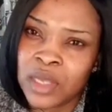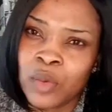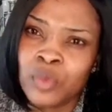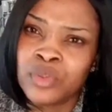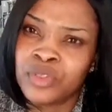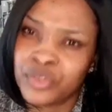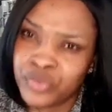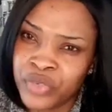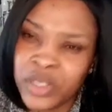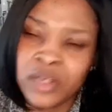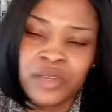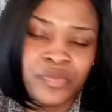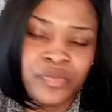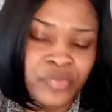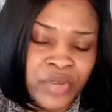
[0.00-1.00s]
I was
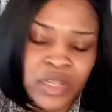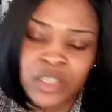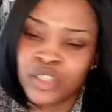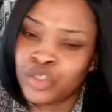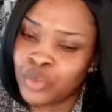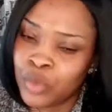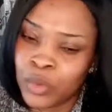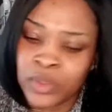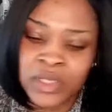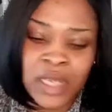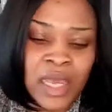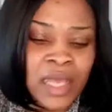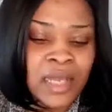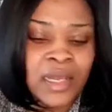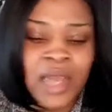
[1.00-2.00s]
really shocked,
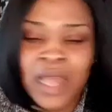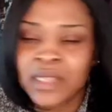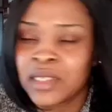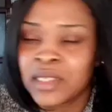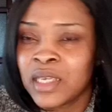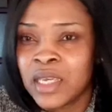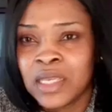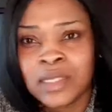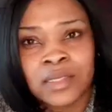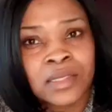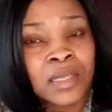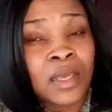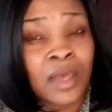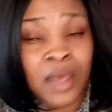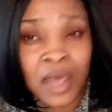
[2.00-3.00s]
and that
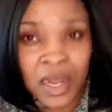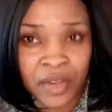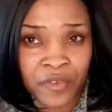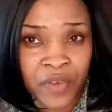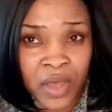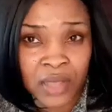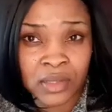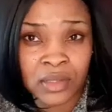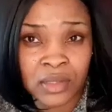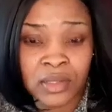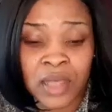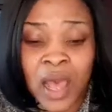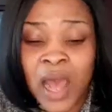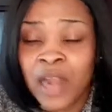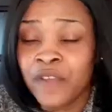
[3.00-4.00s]
is Halifax.
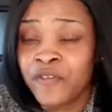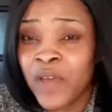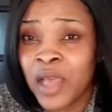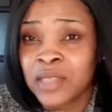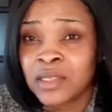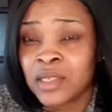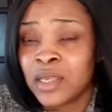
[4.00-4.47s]
Halifax